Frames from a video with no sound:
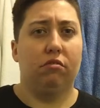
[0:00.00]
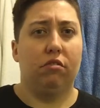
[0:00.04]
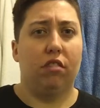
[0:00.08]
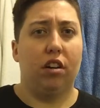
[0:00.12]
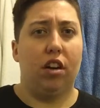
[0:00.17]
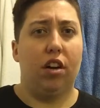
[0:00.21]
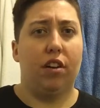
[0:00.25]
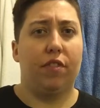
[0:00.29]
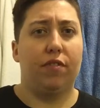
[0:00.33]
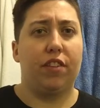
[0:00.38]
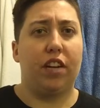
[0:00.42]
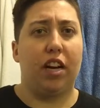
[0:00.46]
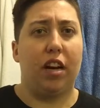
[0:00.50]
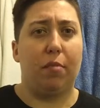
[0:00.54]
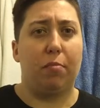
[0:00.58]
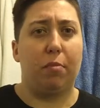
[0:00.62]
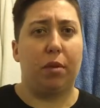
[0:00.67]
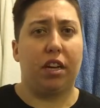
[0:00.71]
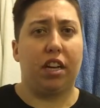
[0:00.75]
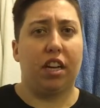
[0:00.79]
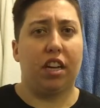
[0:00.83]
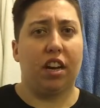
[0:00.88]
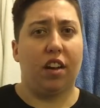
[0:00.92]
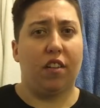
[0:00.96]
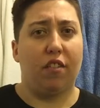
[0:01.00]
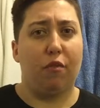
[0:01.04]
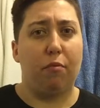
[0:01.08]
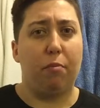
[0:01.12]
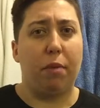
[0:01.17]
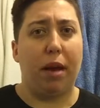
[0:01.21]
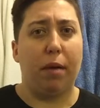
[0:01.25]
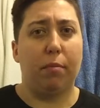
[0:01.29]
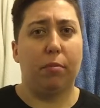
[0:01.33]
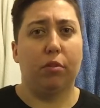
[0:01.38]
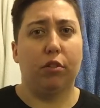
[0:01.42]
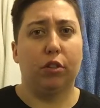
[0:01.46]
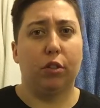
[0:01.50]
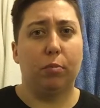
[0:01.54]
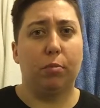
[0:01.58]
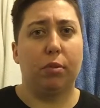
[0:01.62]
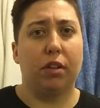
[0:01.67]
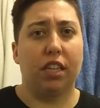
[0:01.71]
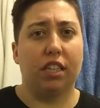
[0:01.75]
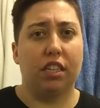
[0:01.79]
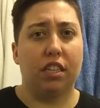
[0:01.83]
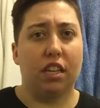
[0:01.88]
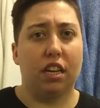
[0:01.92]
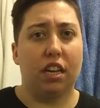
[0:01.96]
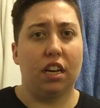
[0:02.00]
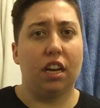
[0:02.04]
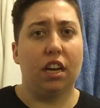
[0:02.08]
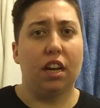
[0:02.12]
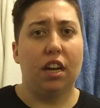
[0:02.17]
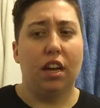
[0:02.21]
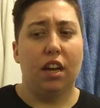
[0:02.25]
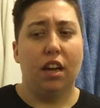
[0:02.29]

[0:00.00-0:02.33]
off topic and I've babbled plenty,